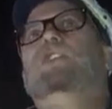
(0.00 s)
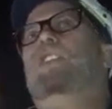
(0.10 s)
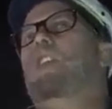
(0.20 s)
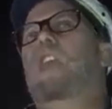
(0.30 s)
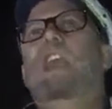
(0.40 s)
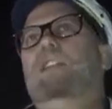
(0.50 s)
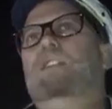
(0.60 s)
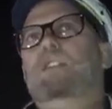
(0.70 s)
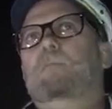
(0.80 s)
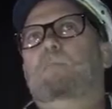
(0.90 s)
to not
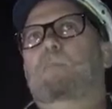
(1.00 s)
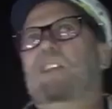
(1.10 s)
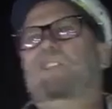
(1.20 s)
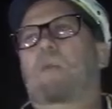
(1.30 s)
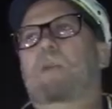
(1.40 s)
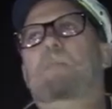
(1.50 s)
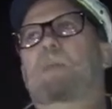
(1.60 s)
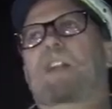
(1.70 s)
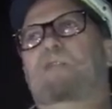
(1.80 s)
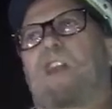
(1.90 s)
bust open a
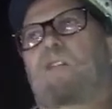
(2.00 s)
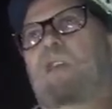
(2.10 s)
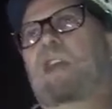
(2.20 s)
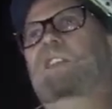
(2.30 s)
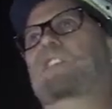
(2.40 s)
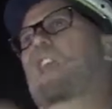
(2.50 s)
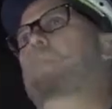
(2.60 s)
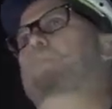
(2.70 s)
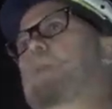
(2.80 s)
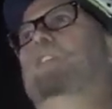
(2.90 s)
pedophile ring, to
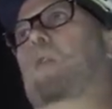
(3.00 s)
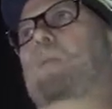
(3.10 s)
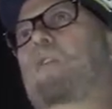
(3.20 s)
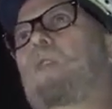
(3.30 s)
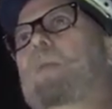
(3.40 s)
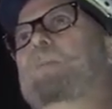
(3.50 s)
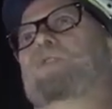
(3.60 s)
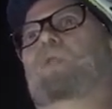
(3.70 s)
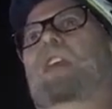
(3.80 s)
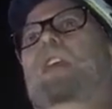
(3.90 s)
not bust open a
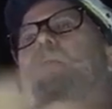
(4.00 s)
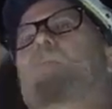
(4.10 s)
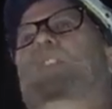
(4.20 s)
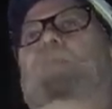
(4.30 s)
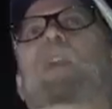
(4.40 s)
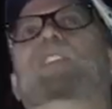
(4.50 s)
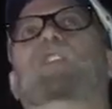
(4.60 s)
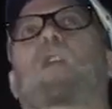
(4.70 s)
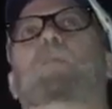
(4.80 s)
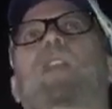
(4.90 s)
rapist ring, but to
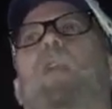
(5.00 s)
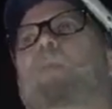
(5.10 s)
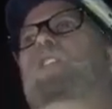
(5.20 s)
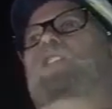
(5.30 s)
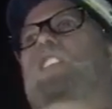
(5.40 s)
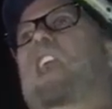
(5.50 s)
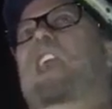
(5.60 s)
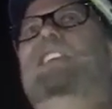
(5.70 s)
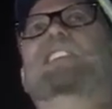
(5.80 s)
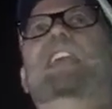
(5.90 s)
bust open a bunch of
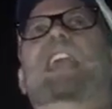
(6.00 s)
guys